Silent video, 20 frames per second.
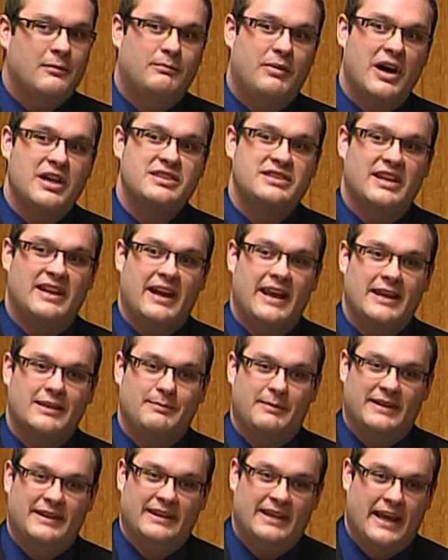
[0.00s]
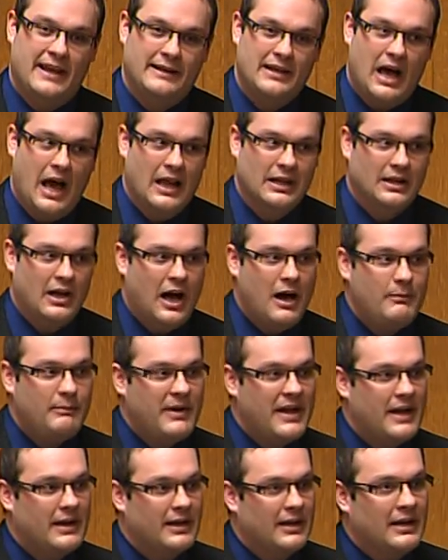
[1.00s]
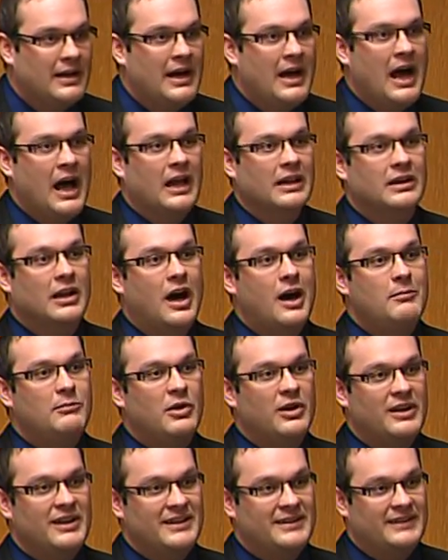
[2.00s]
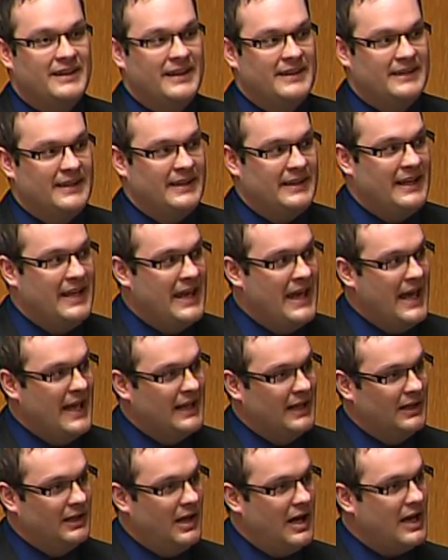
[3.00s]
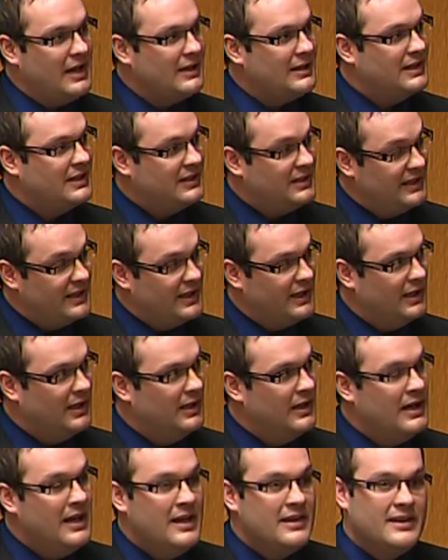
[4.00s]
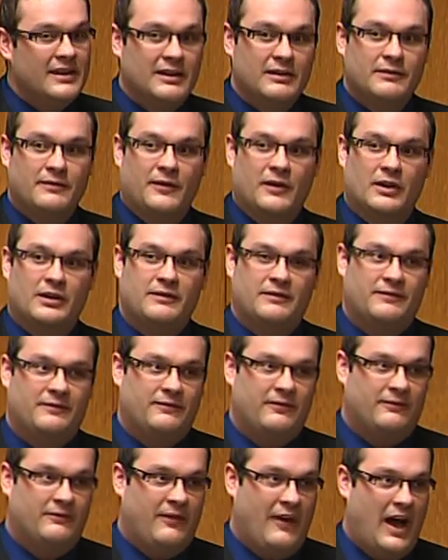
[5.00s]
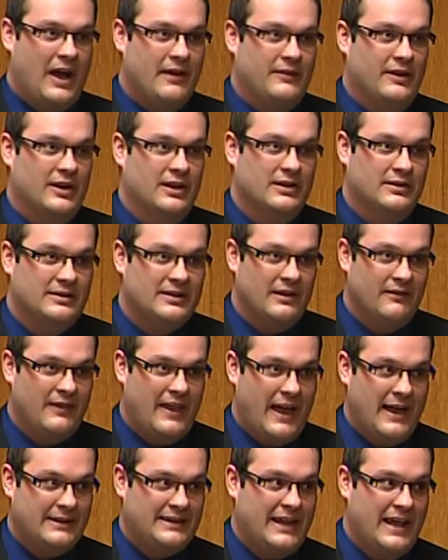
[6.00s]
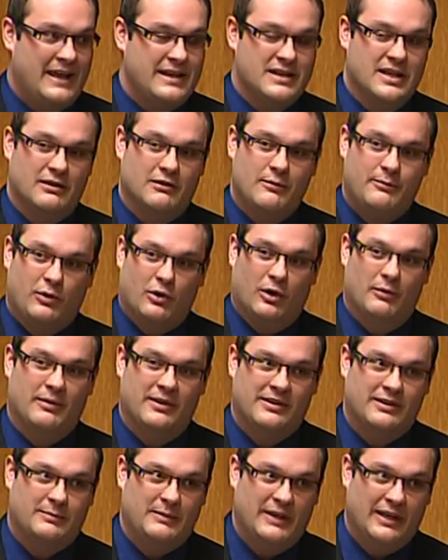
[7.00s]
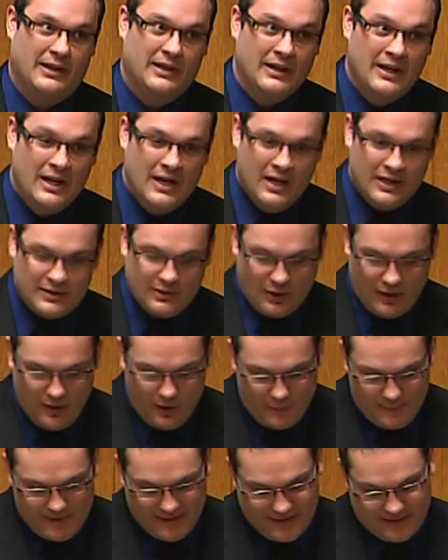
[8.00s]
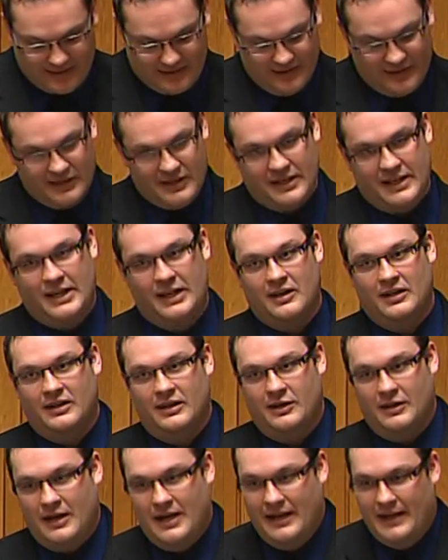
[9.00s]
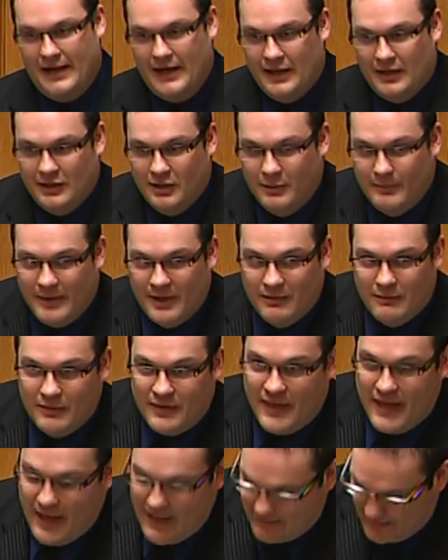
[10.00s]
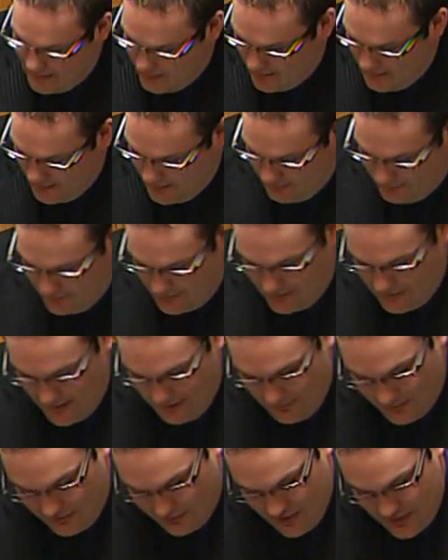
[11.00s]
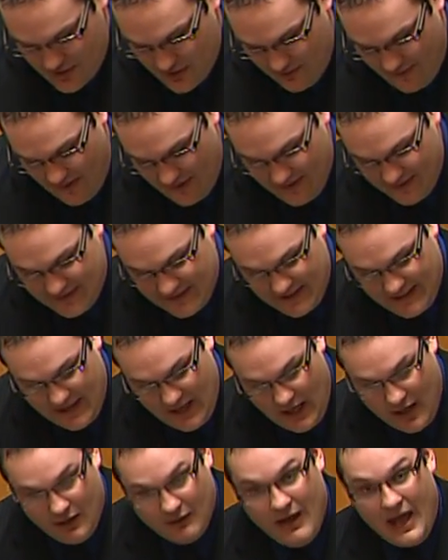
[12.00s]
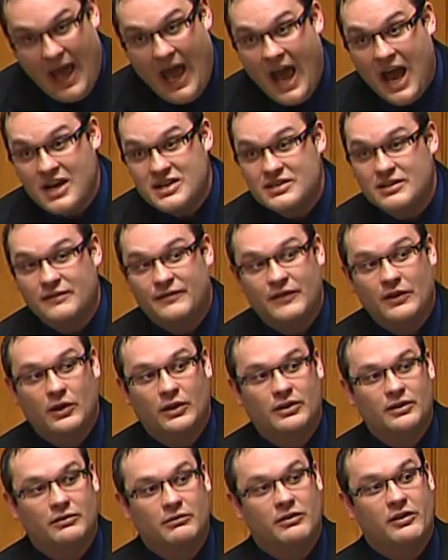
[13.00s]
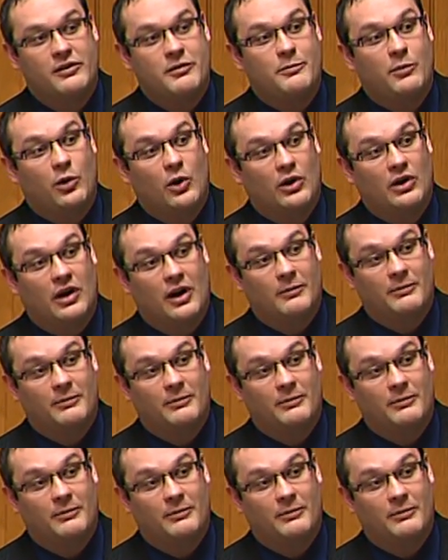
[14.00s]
budgeting has been done a lot better, a lot more consistent, and a lot clearer than the first 5 years of that 10-year report, Mr. Speaker. So I hope I could clear the air a little bit with that demonstration of how the C.D. Howe actually feels we report our